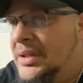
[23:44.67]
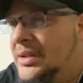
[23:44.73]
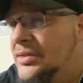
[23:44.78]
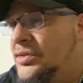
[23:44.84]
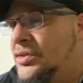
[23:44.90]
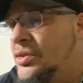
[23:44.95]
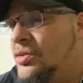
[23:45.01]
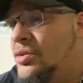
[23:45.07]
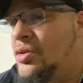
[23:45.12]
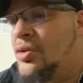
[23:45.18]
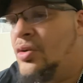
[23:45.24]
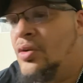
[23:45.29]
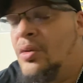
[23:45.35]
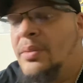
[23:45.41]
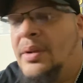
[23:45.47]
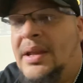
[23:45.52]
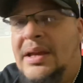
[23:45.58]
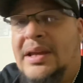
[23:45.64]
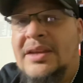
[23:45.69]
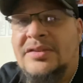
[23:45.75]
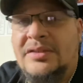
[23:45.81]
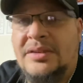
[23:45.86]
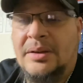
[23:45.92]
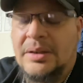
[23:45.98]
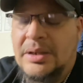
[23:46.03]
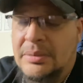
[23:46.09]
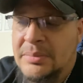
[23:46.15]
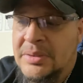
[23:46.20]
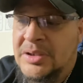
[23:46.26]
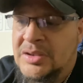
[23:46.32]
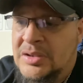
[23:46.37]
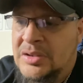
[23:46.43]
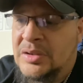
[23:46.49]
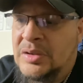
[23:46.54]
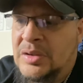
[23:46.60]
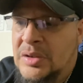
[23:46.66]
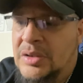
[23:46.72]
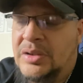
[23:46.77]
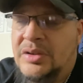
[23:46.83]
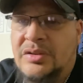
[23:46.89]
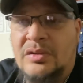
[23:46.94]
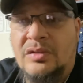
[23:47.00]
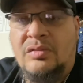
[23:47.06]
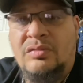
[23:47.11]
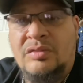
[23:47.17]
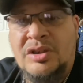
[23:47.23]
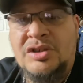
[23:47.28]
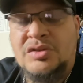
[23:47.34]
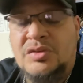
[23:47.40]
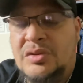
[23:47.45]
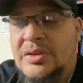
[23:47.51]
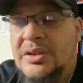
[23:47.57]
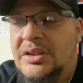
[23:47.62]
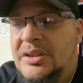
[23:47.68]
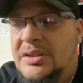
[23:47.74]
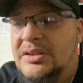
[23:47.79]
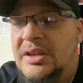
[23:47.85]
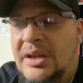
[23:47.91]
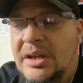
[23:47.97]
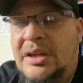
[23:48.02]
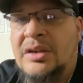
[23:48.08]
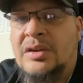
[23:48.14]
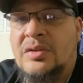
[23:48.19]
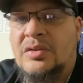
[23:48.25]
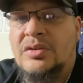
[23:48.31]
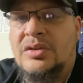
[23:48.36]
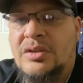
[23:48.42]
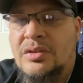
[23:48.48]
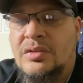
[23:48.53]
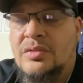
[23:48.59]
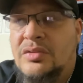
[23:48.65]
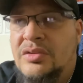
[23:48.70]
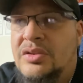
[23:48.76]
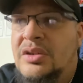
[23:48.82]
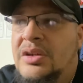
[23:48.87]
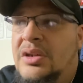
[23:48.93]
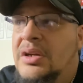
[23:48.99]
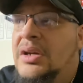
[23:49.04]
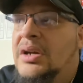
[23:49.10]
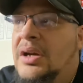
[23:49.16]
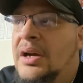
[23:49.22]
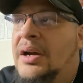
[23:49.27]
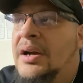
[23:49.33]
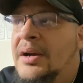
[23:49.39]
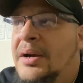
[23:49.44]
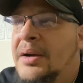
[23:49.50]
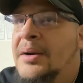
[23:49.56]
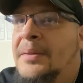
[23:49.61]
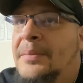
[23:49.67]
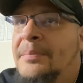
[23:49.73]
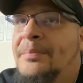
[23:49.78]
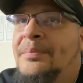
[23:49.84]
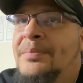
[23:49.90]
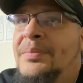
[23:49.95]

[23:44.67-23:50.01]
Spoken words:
So kooba, like I said, like I mentioned earlier, is a ritual that the Tainos used, um,